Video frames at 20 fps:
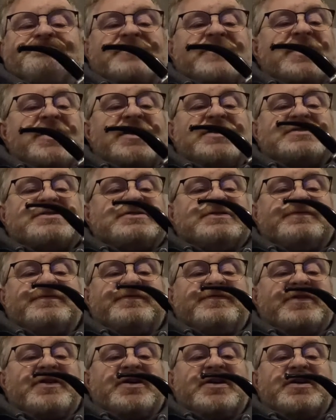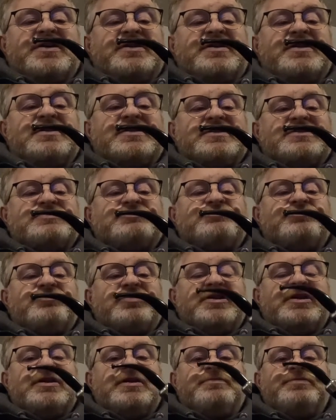that's divine. It's
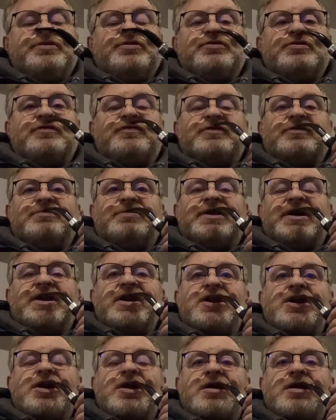really a beautiful blend.